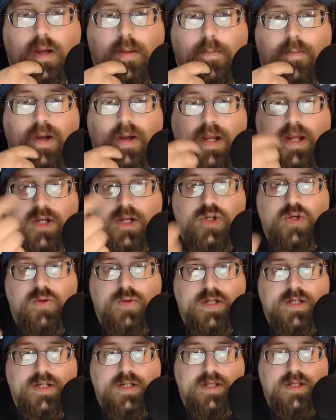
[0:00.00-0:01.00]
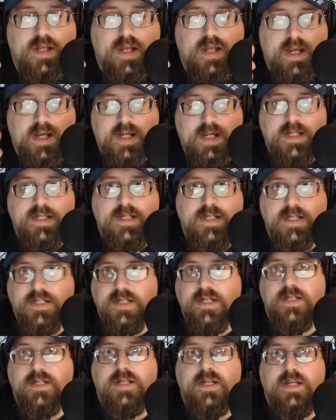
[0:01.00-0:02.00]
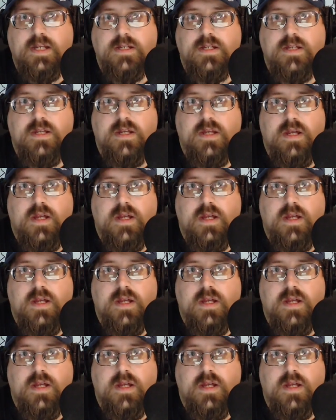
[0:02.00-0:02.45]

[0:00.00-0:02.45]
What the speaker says: My issue is the inconsistencies